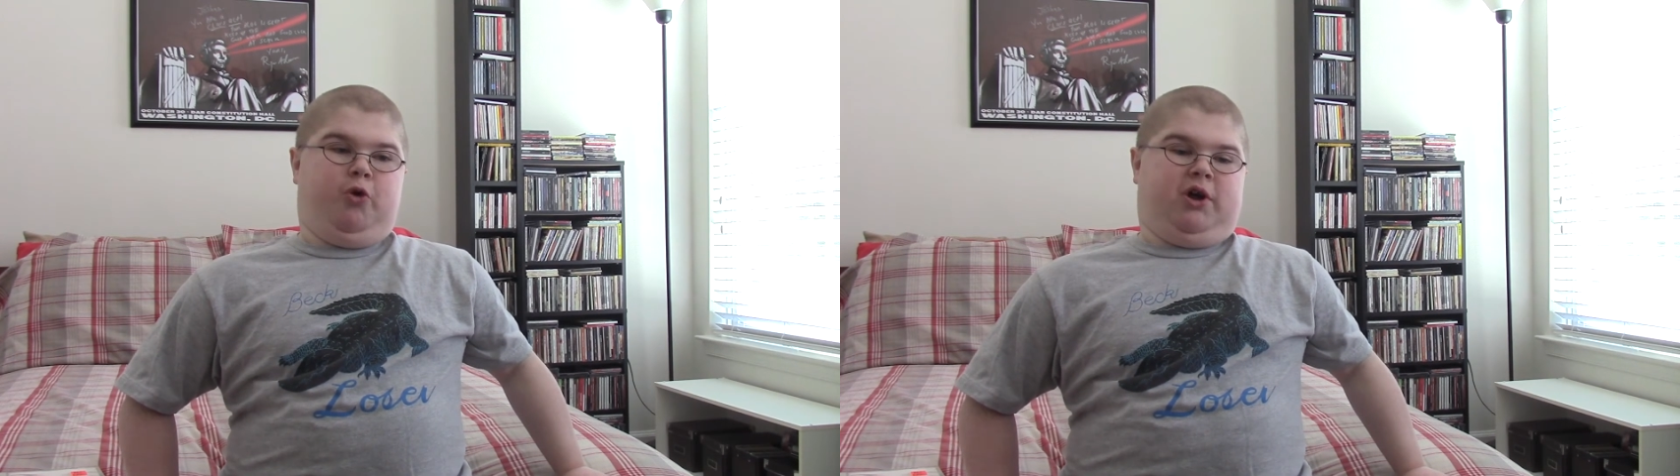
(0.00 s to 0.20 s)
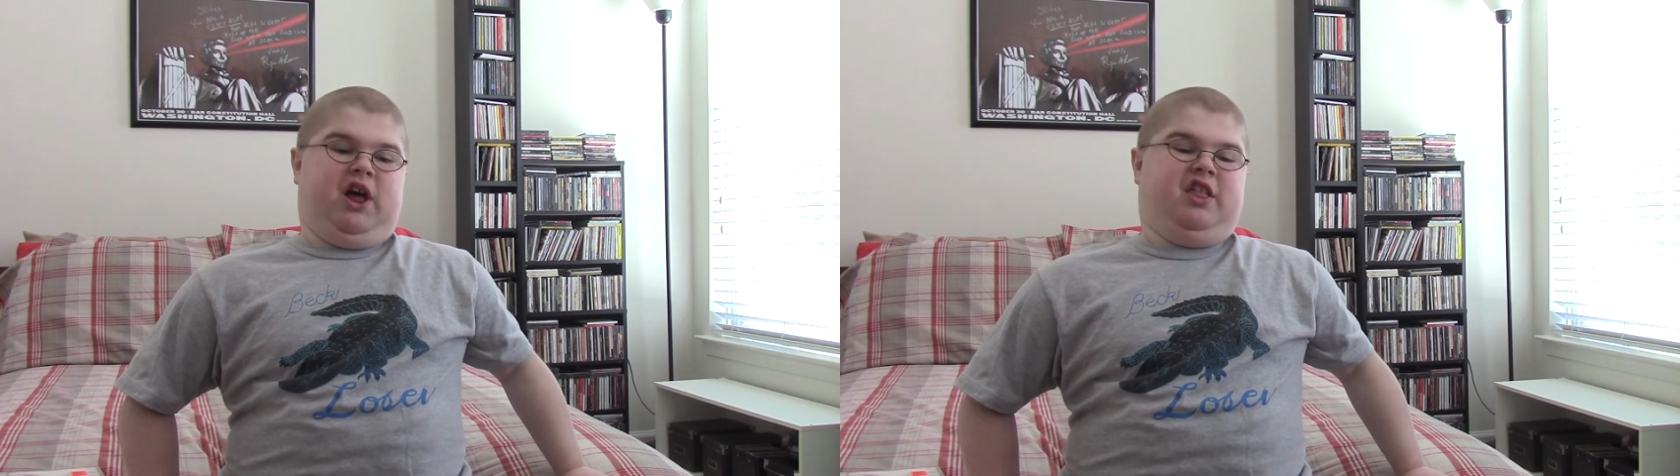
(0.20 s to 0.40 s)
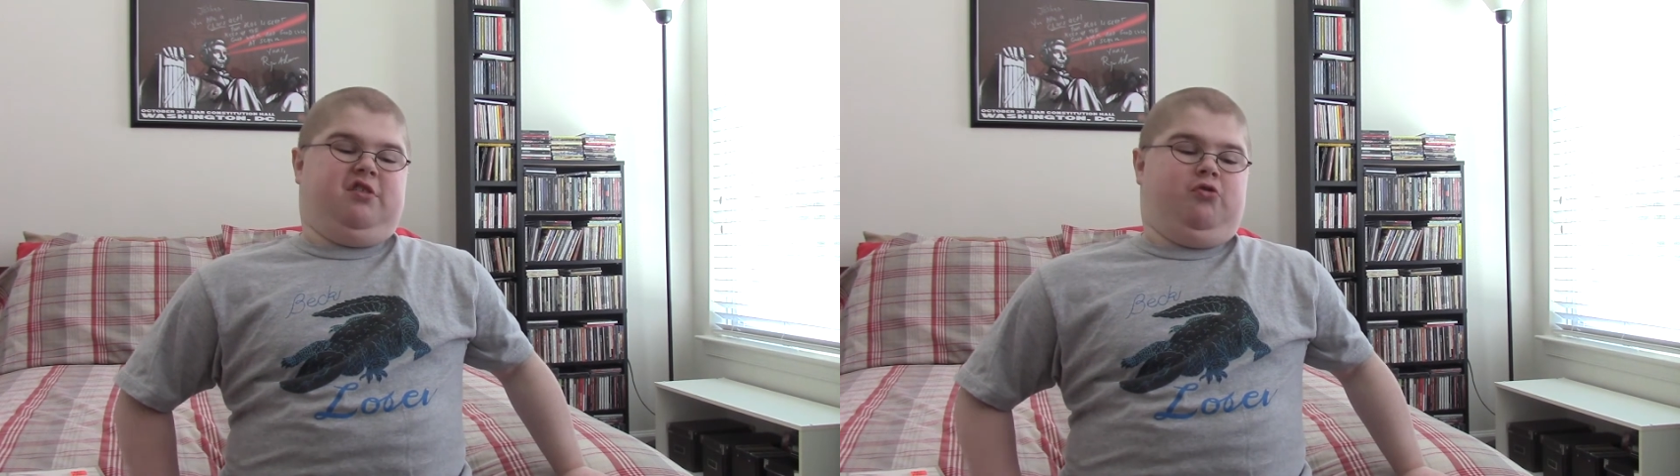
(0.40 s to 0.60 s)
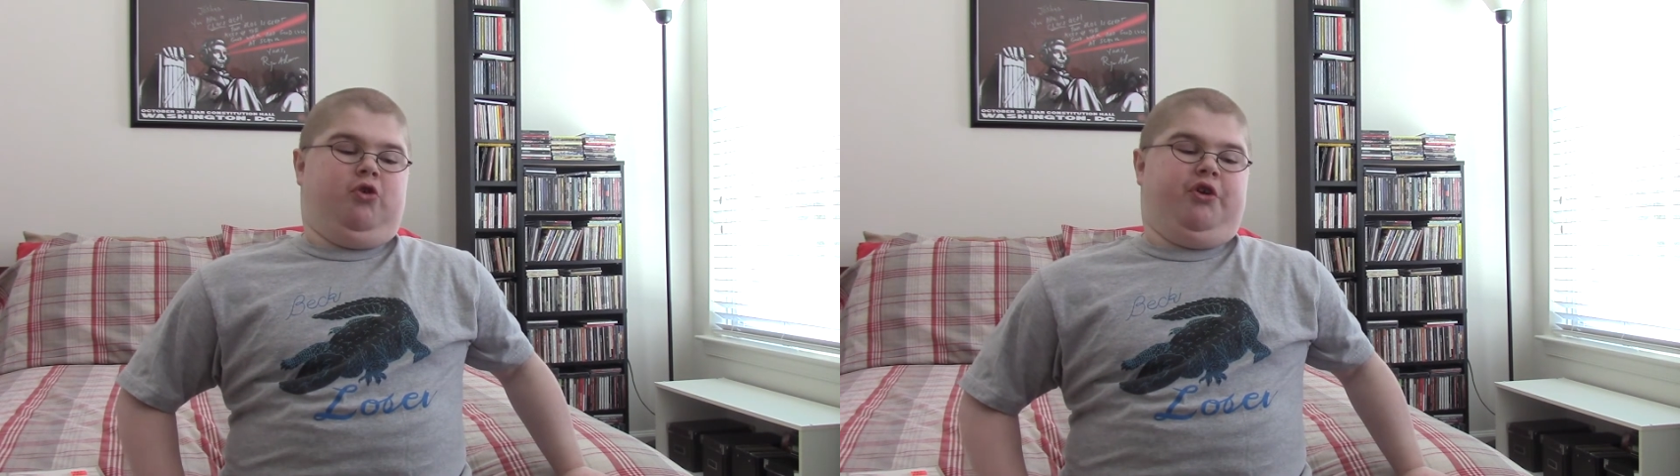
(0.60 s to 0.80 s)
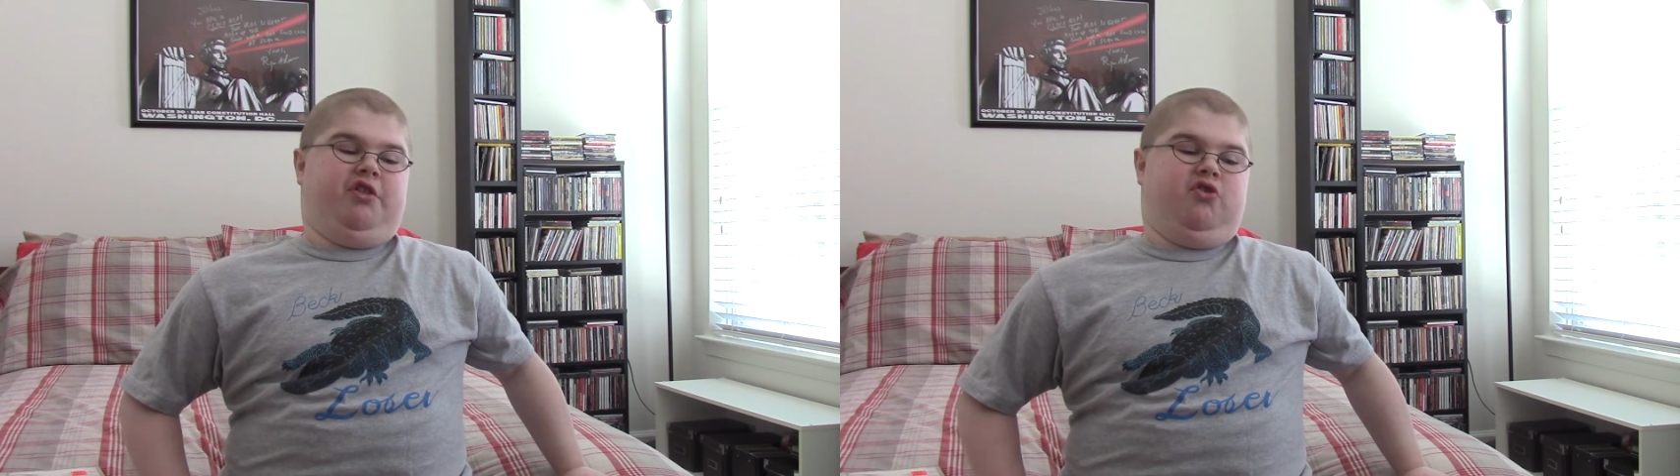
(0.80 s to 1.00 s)

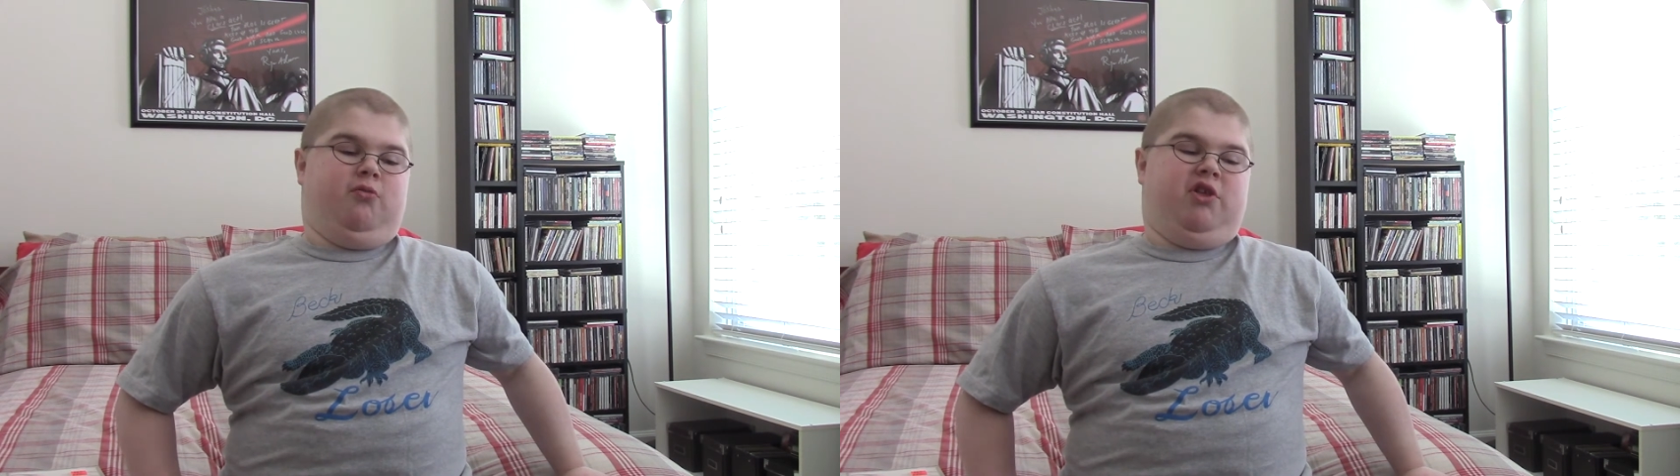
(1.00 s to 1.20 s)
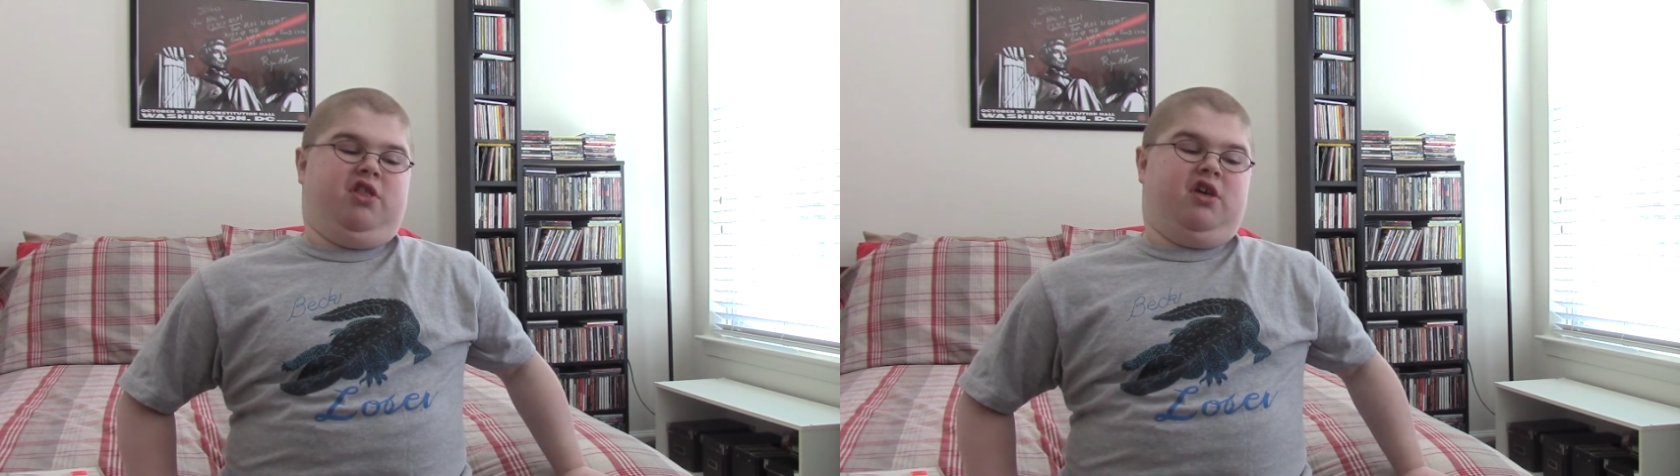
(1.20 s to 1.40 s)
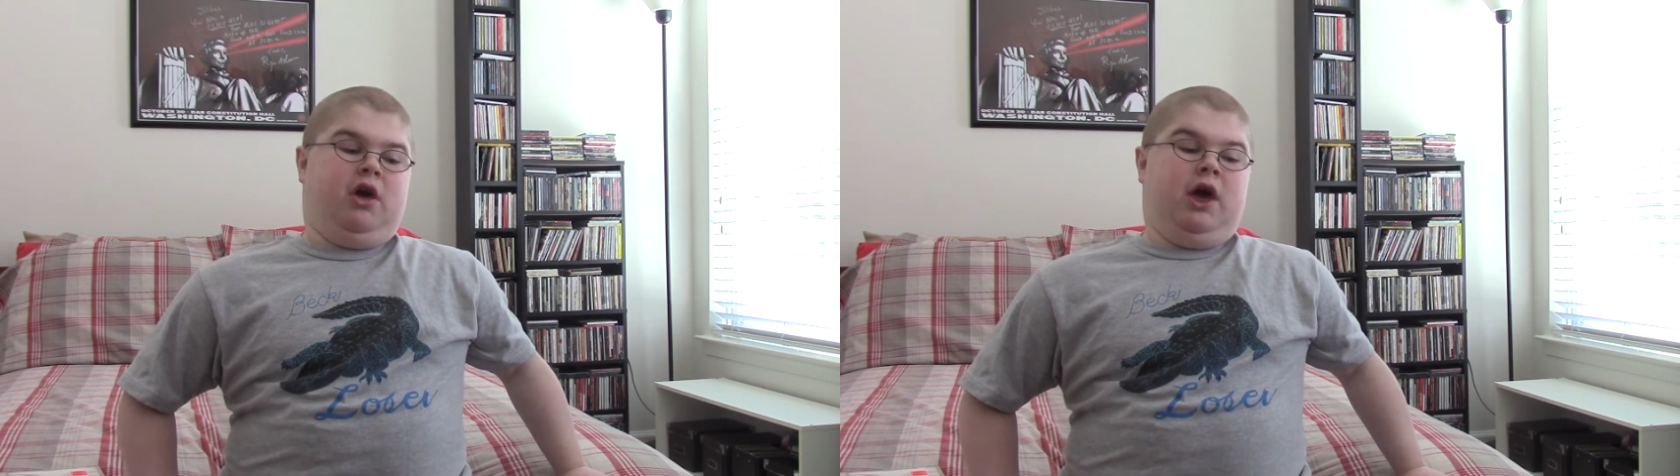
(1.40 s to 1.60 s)
orchestral instruments,